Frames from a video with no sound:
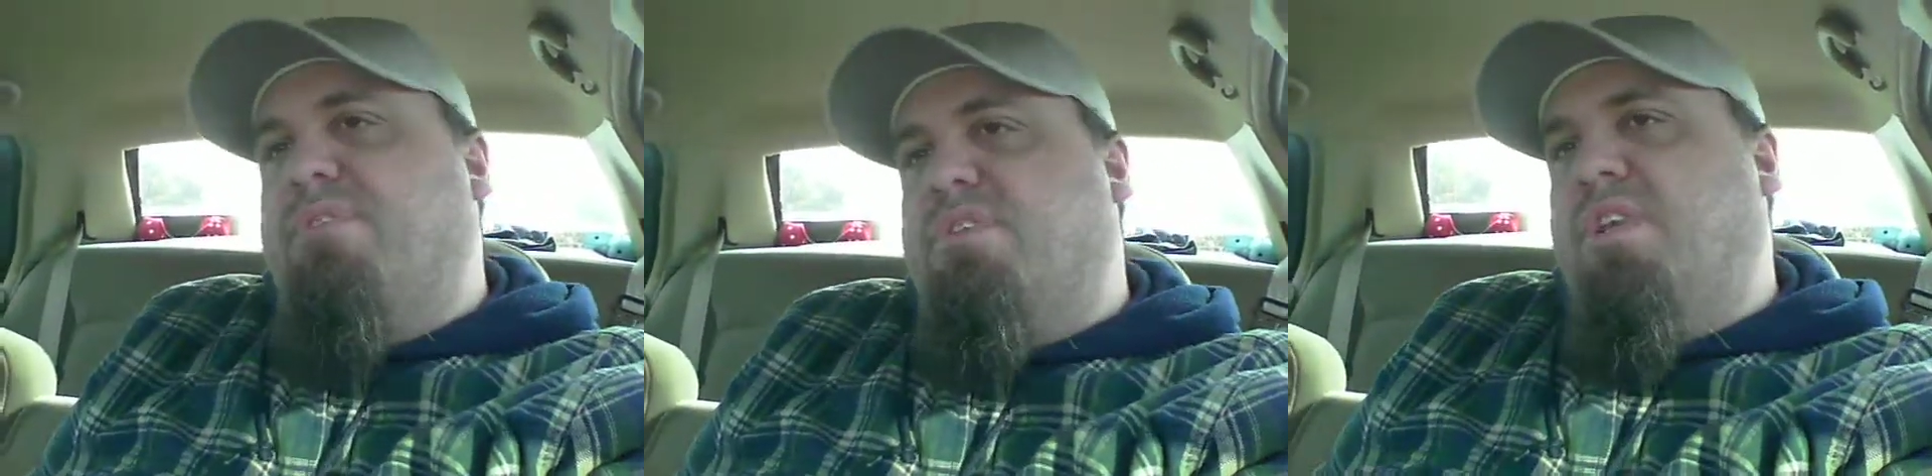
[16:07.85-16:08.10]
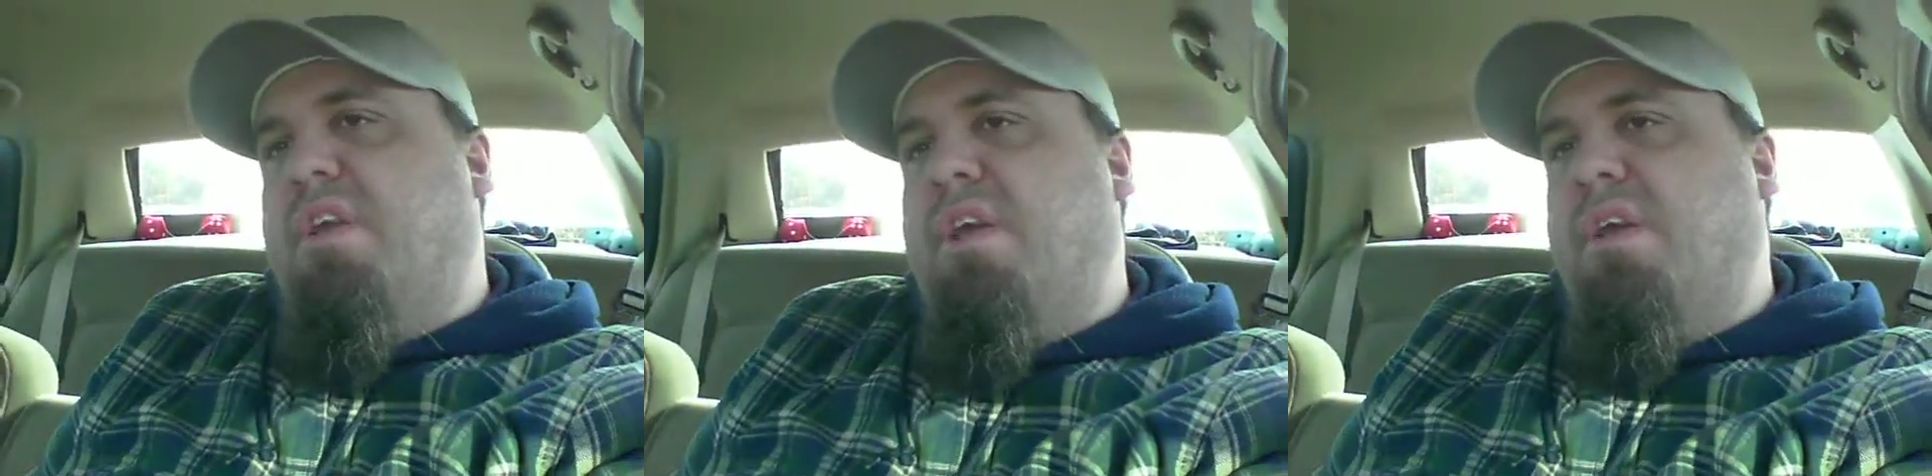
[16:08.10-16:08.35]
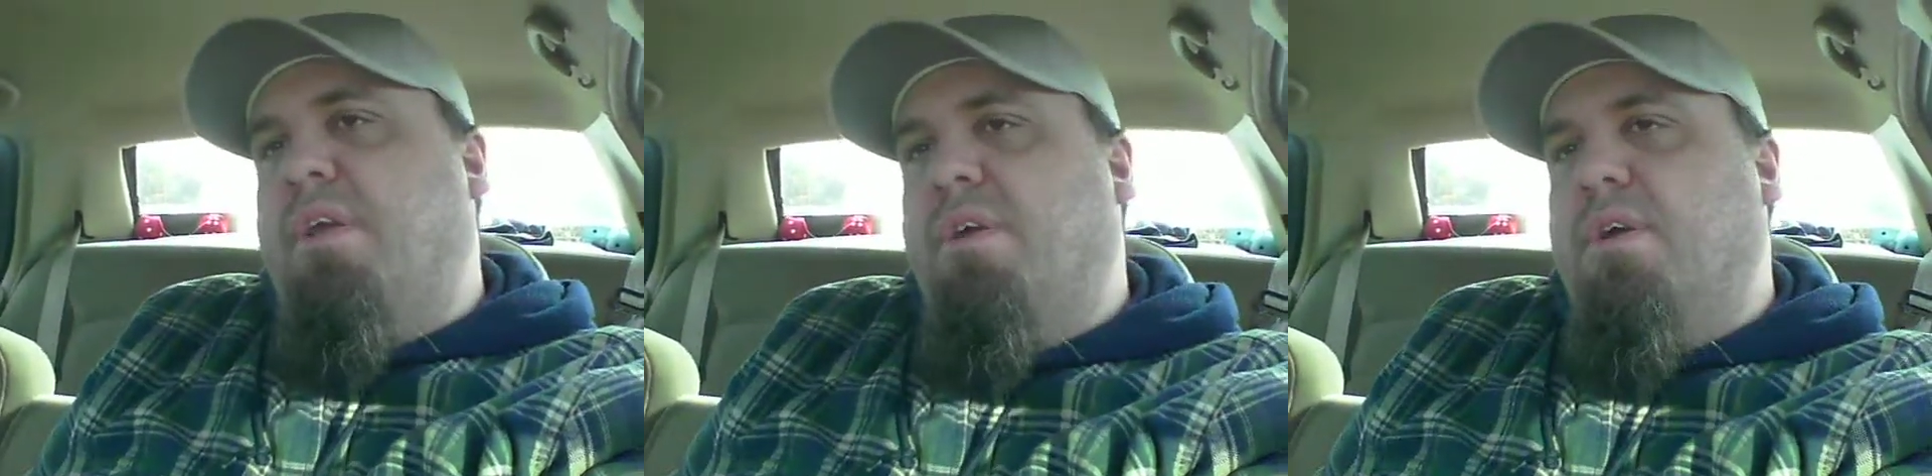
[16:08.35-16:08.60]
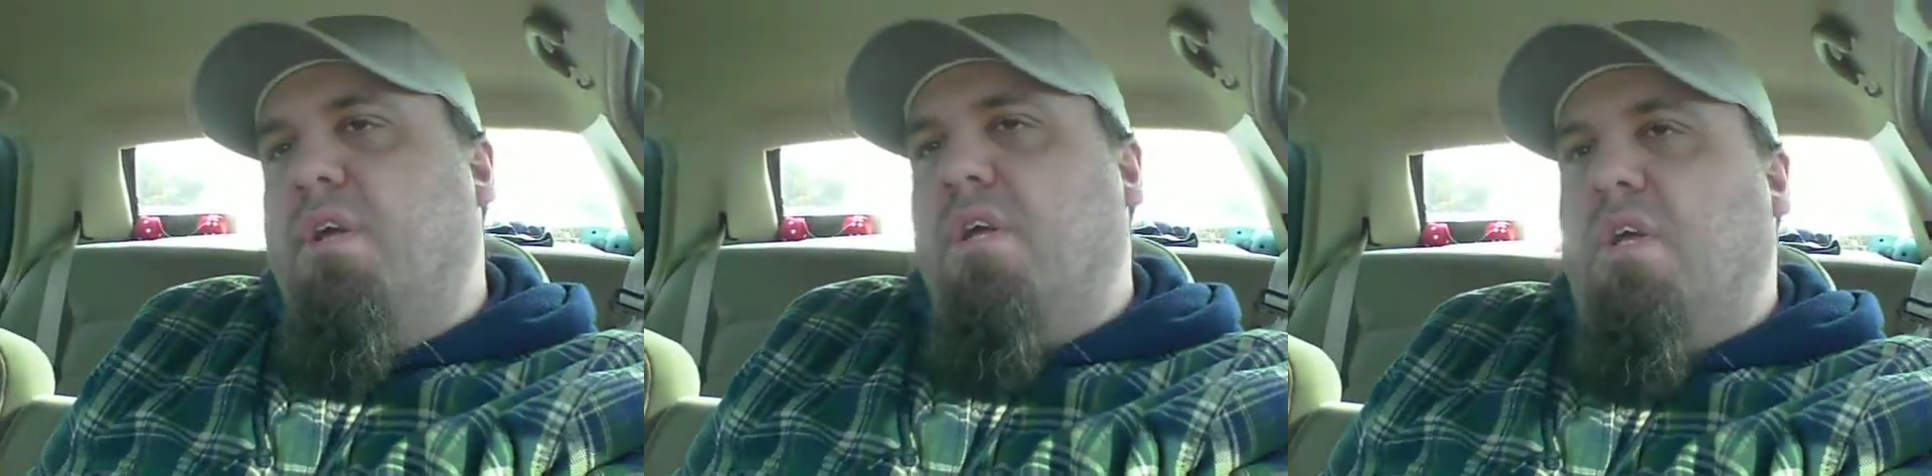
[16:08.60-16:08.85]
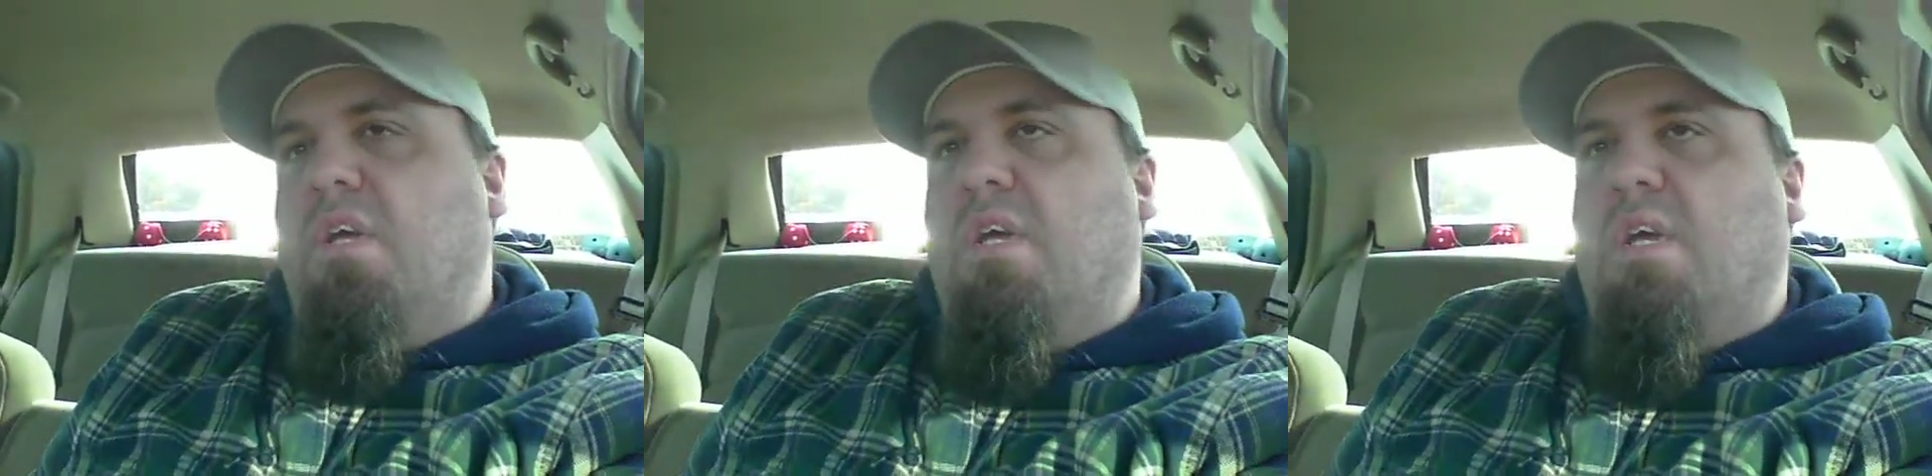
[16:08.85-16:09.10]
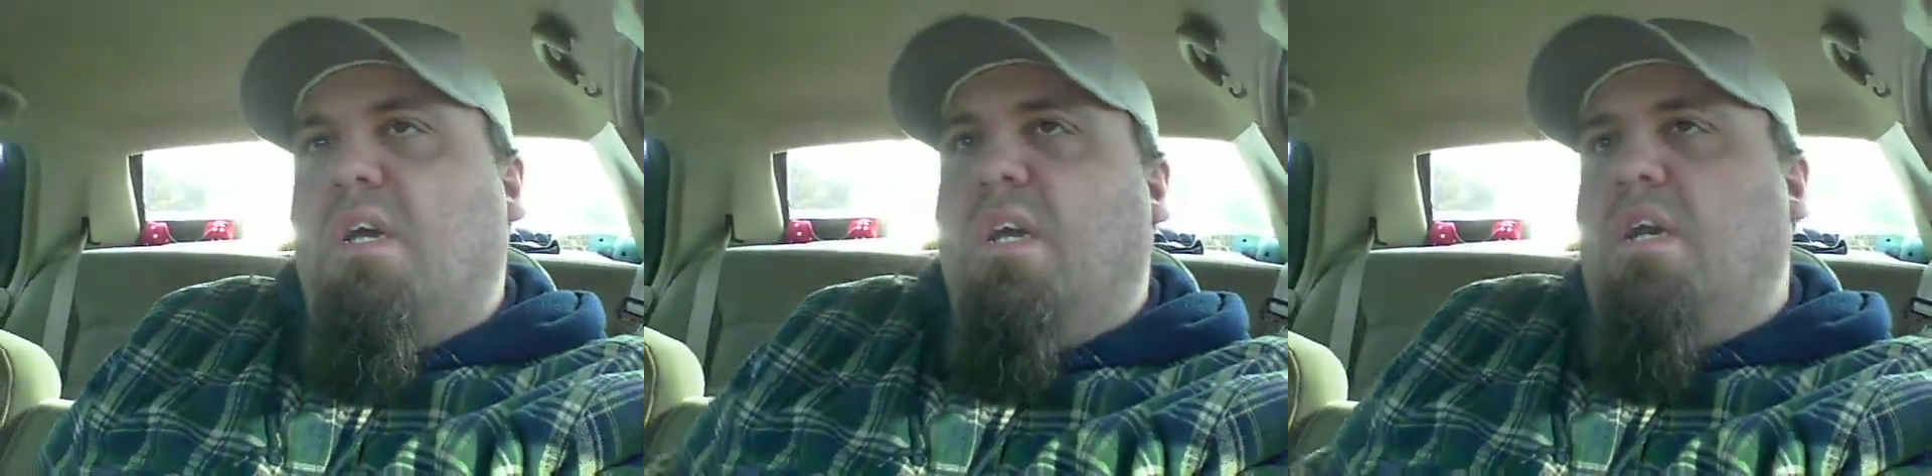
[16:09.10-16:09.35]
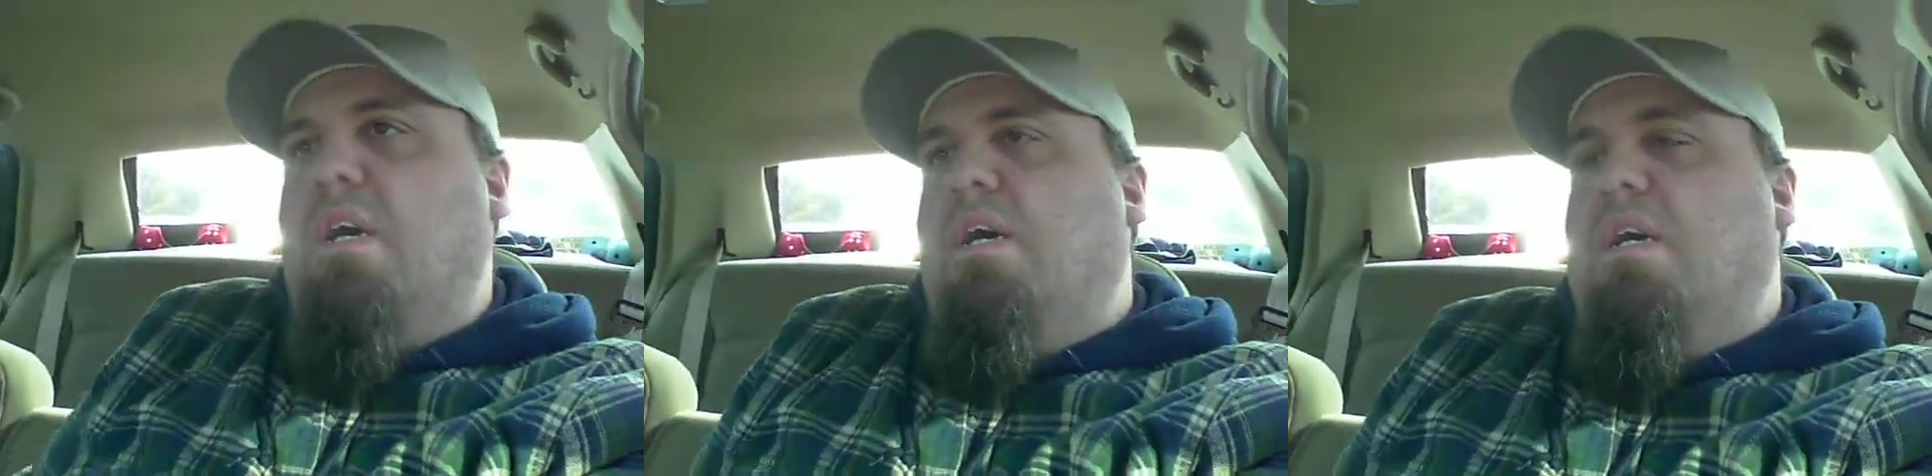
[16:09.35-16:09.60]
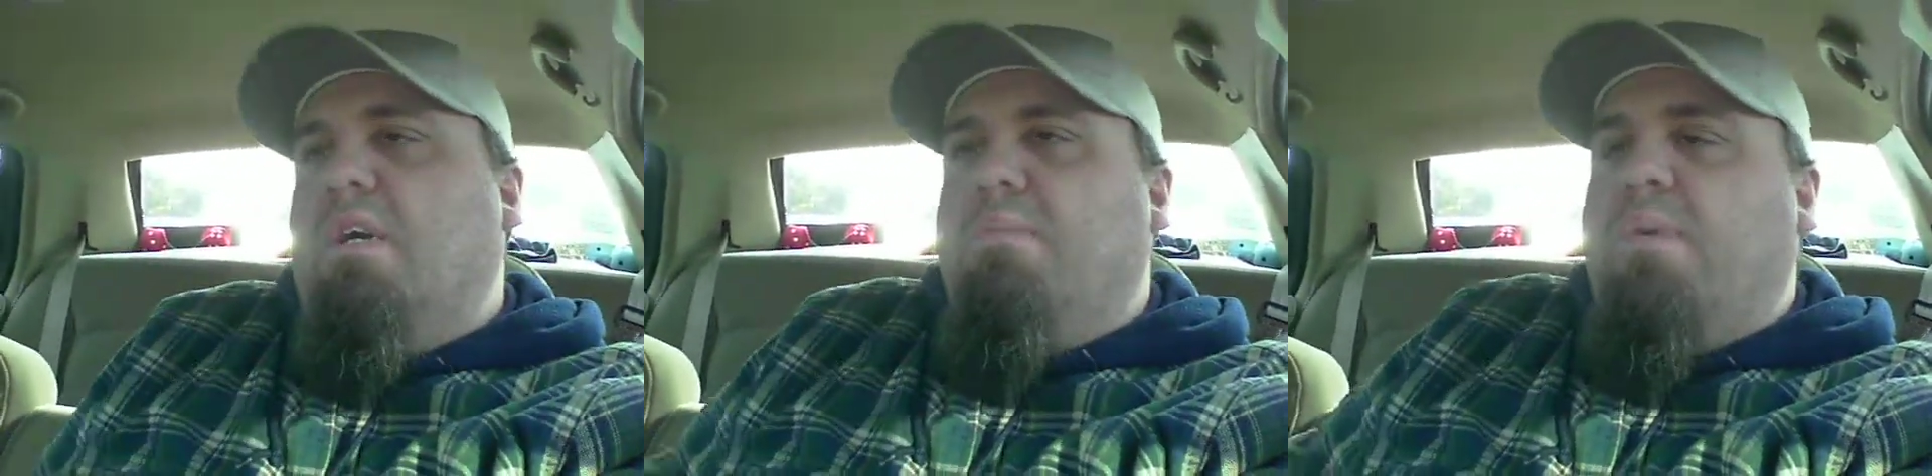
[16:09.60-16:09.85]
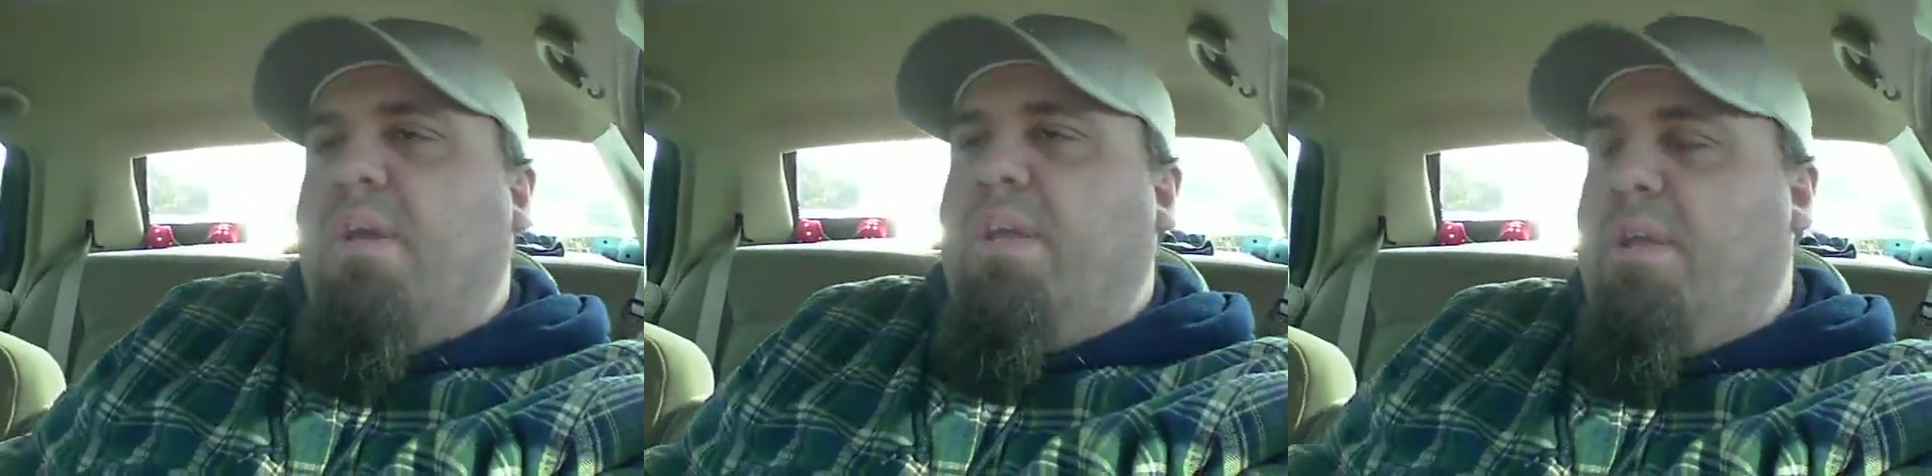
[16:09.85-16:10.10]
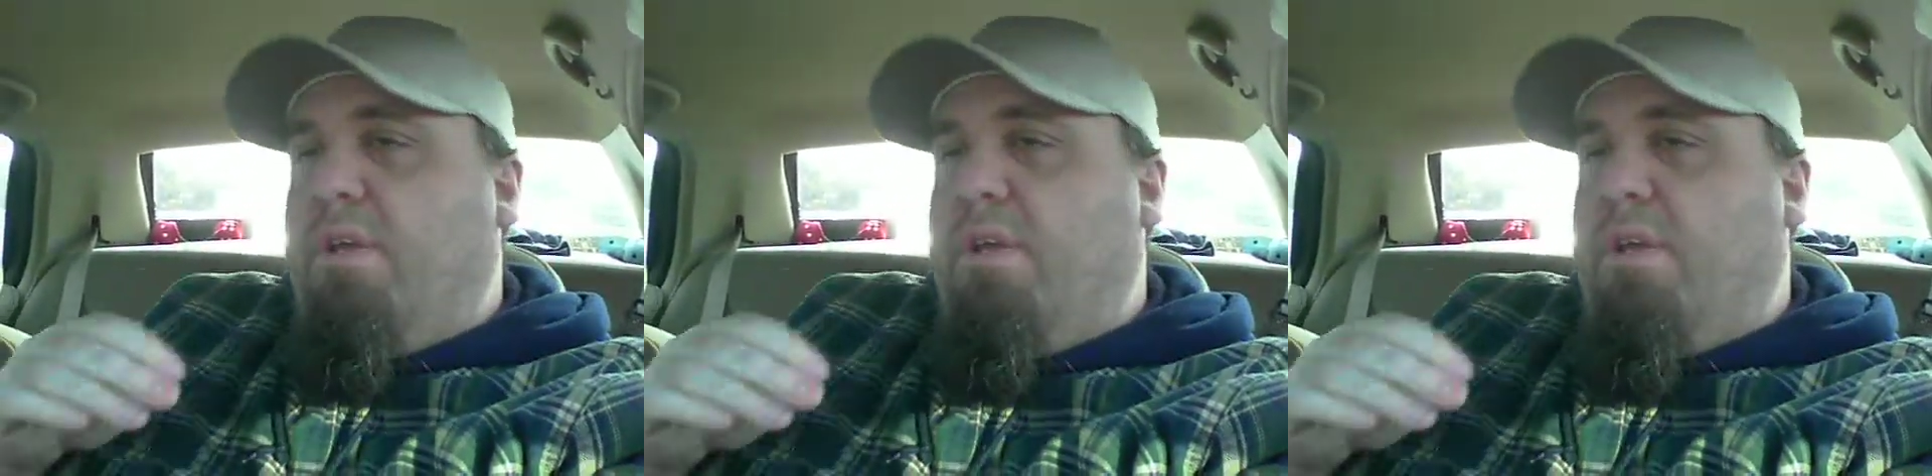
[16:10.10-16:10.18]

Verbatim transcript: for today. Uh, my